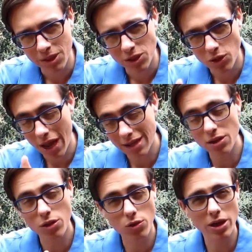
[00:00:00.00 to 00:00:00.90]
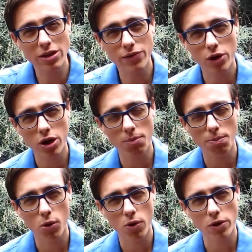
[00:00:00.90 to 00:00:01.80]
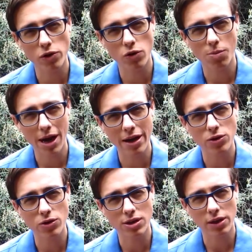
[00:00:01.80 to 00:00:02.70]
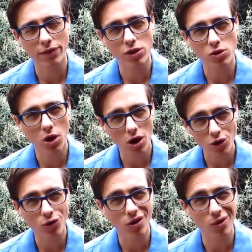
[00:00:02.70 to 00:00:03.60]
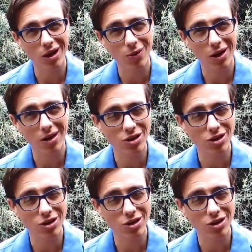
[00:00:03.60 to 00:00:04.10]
So as a 3, it's very important to remind yourself that you are doing really well,